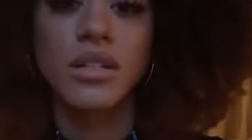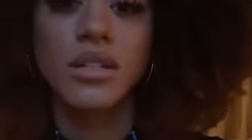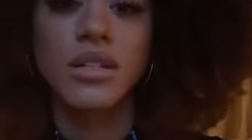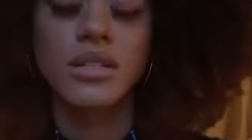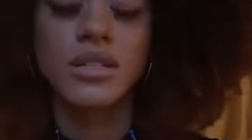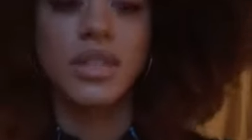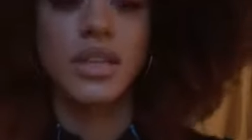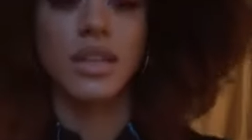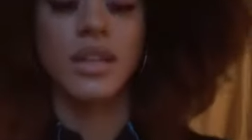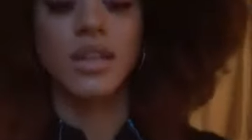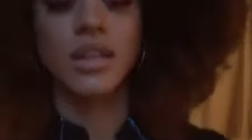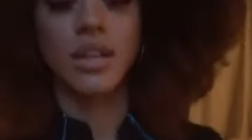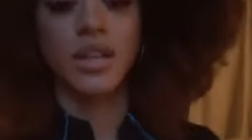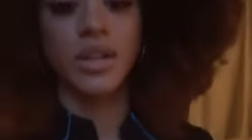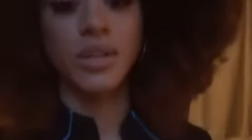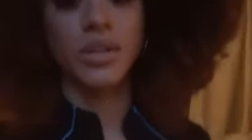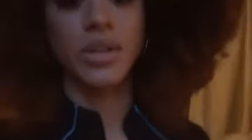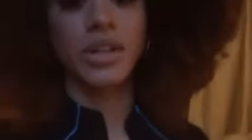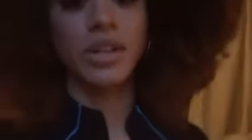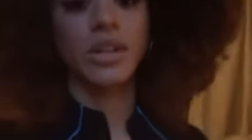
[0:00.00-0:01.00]
It's like
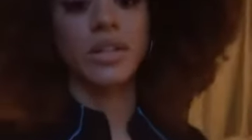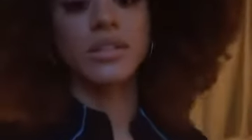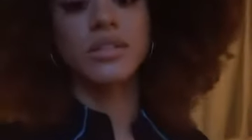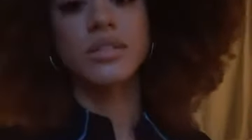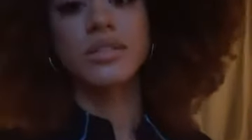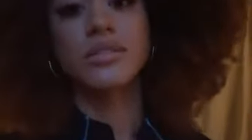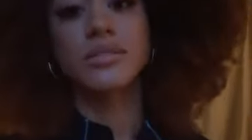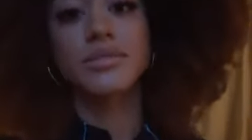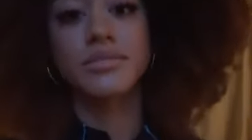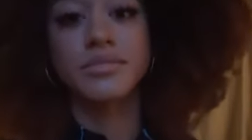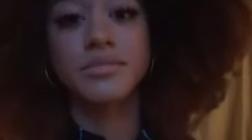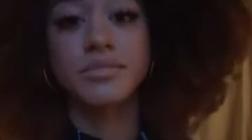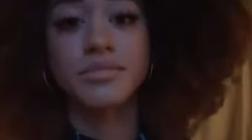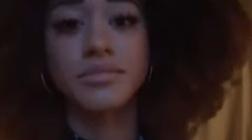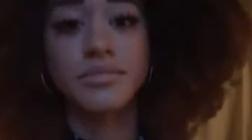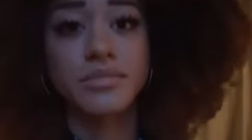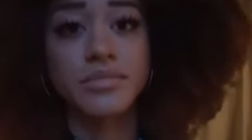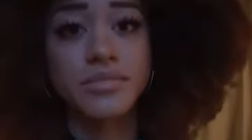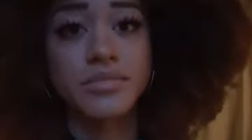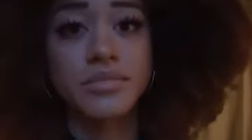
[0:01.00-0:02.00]
loading.
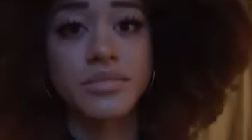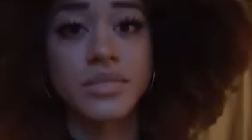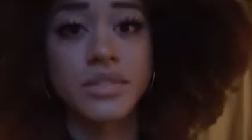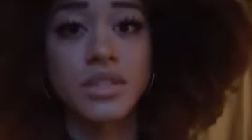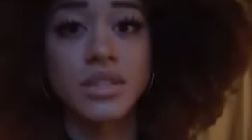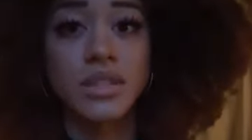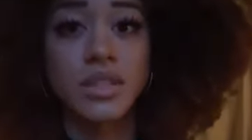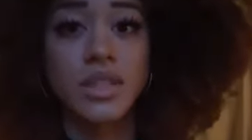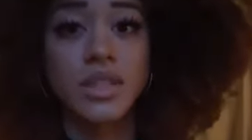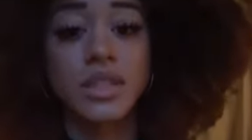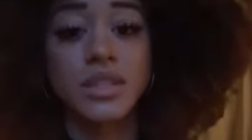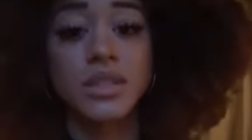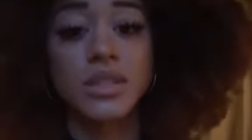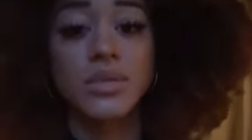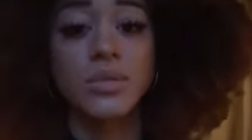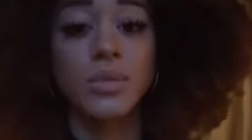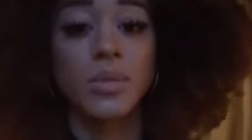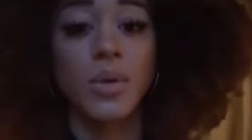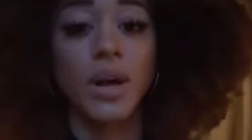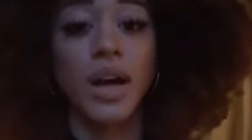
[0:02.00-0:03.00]

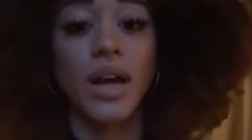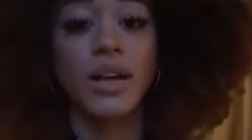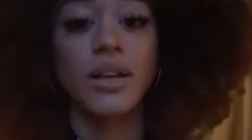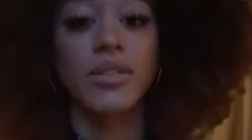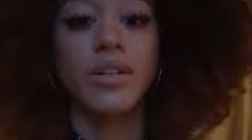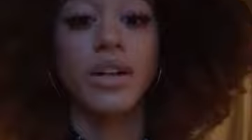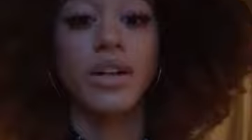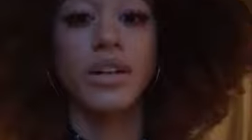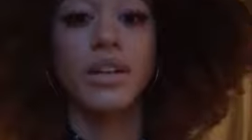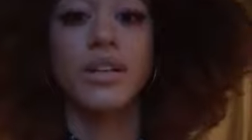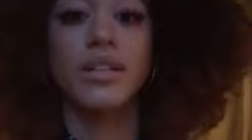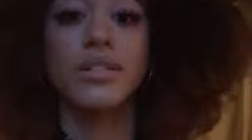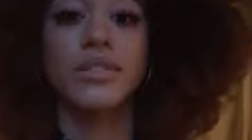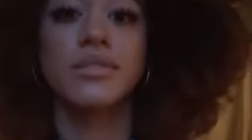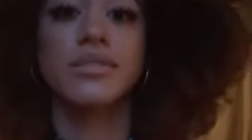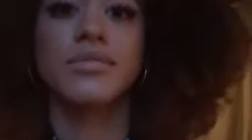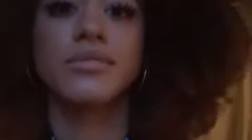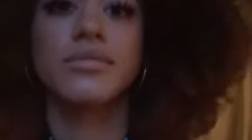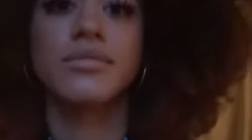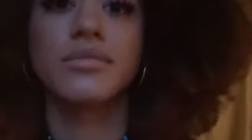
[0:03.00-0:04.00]
It's whack right
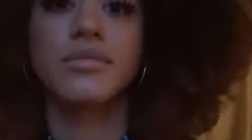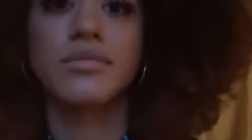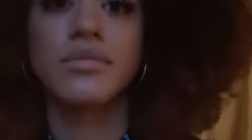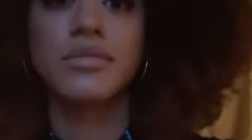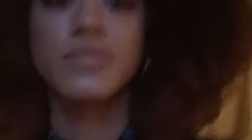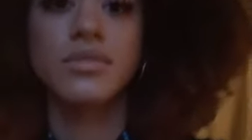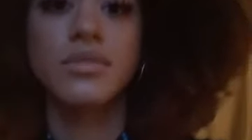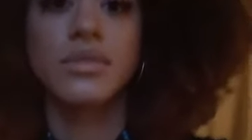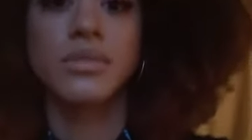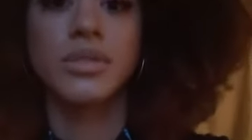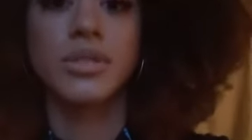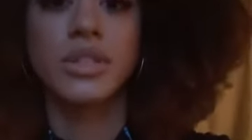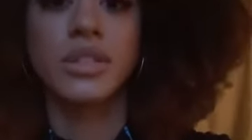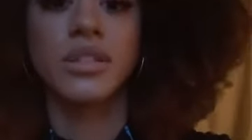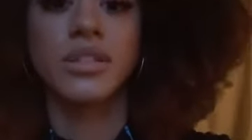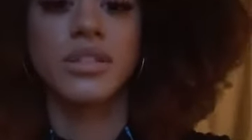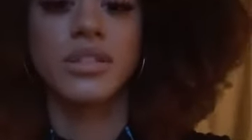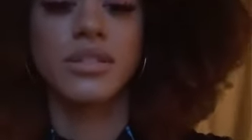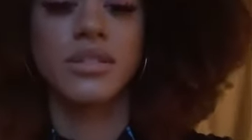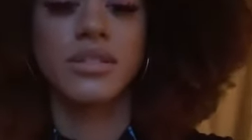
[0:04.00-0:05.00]
now. I'm
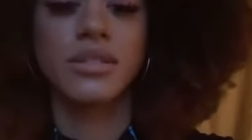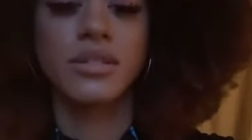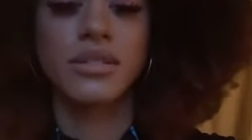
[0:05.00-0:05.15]
using.